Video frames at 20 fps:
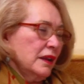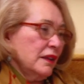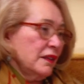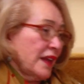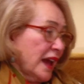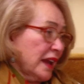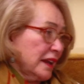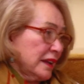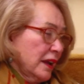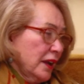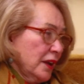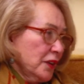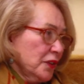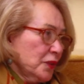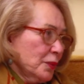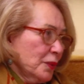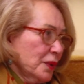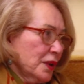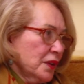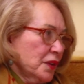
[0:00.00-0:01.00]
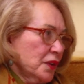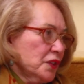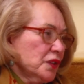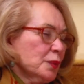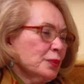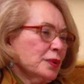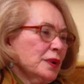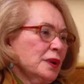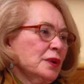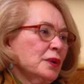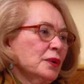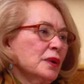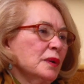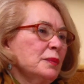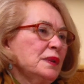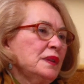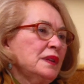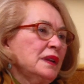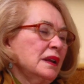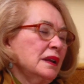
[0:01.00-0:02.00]
That case won in the Supreme Court,
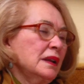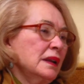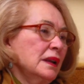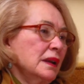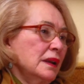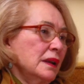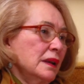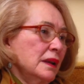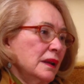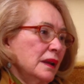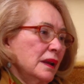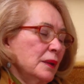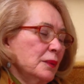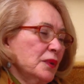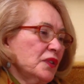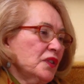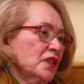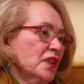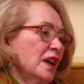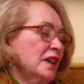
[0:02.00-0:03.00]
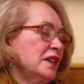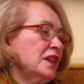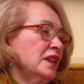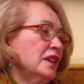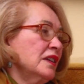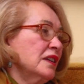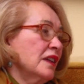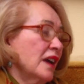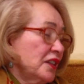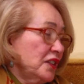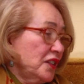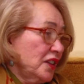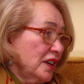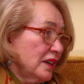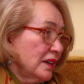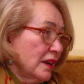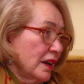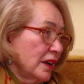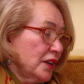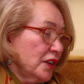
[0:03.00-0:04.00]
but then it was
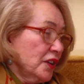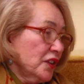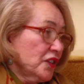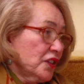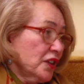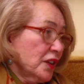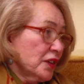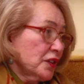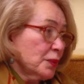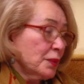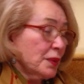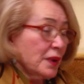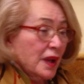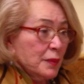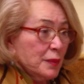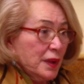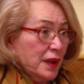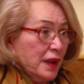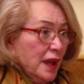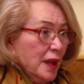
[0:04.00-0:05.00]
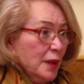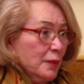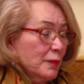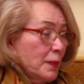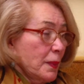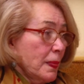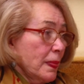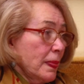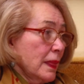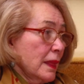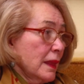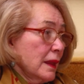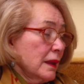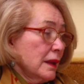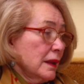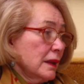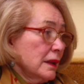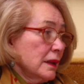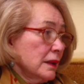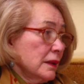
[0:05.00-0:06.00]
1996 when I became
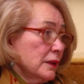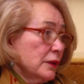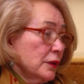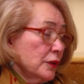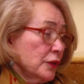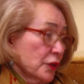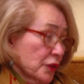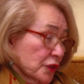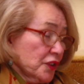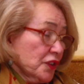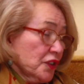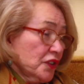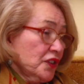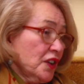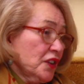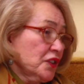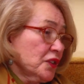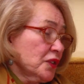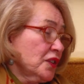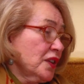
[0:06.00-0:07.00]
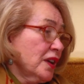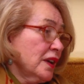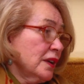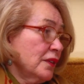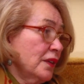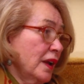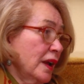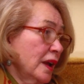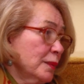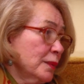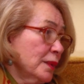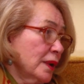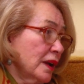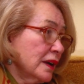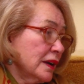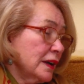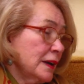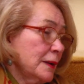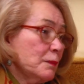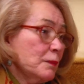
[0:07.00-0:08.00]
your successor as head of
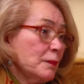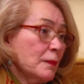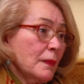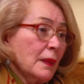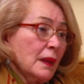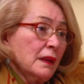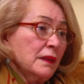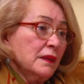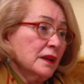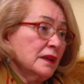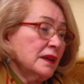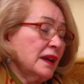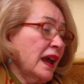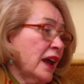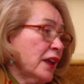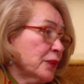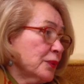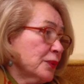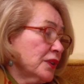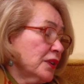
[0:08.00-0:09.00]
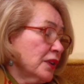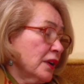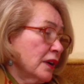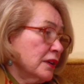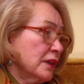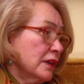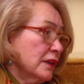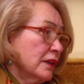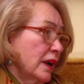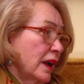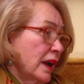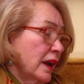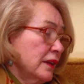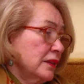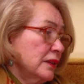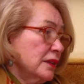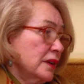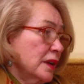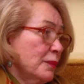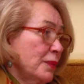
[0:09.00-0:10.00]
Hemlock that Catherine Tucker
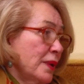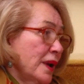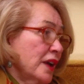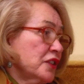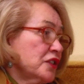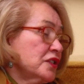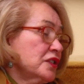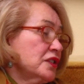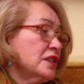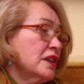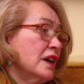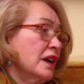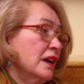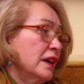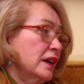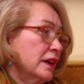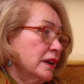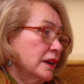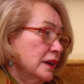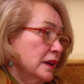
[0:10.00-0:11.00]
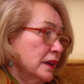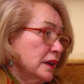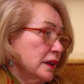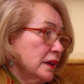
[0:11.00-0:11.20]
and Compassion in Dying